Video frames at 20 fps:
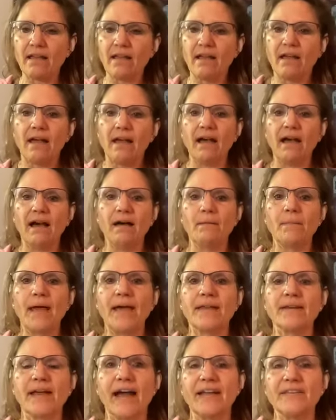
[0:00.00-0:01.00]
And
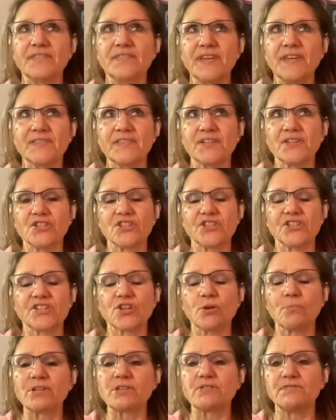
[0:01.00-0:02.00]
I think there's just
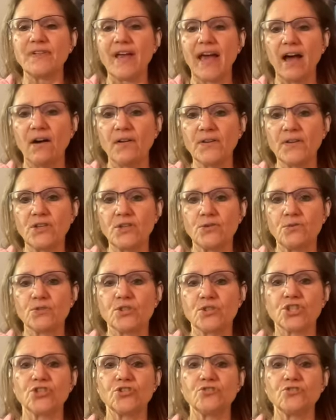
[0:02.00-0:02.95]
so much value